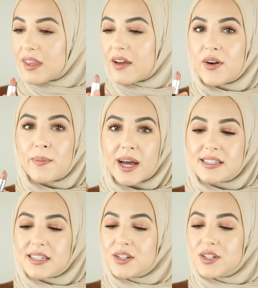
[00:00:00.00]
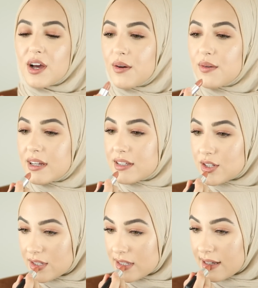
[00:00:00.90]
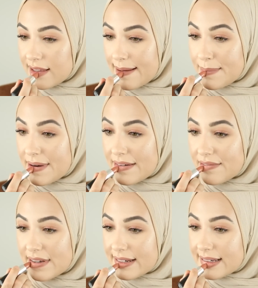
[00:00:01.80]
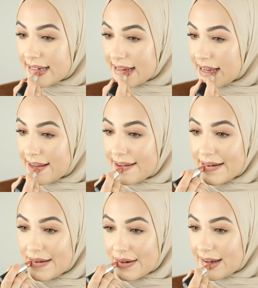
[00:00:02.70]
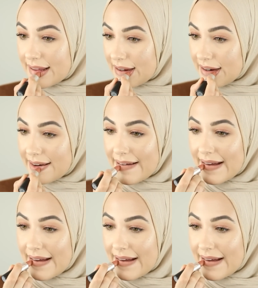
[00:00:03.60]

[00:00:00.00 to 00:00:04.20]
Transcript: For my skin tone, it's just like that perfect nude color.